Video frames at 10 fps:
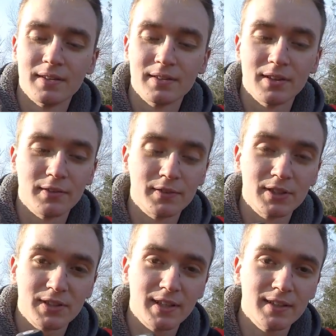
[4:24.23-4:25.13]
So if you're
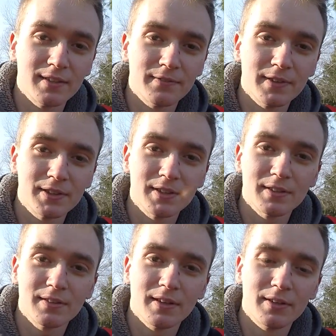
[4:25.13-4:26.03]
just getting into
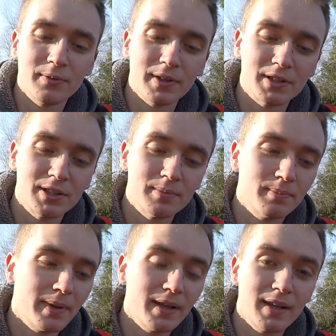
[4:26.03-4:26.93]
fishing and you want a cheap
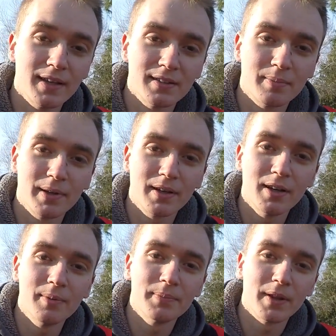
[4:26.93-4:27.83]
bait cast to pick
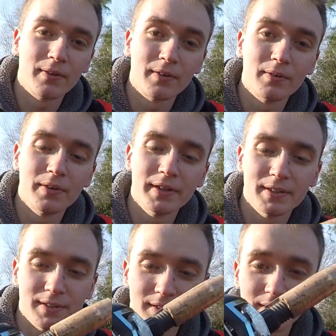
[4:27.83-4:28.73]
up to learn on, this
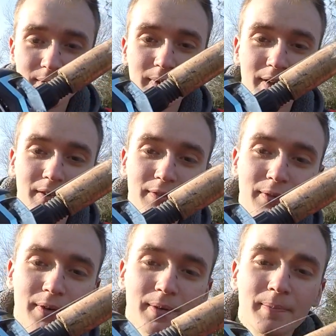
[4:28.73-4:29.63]
is a good one to go
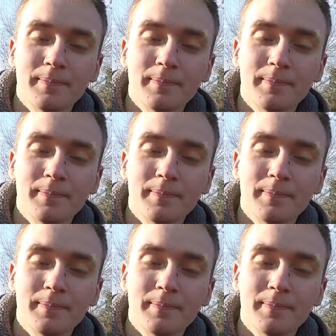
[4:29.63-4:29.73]
for.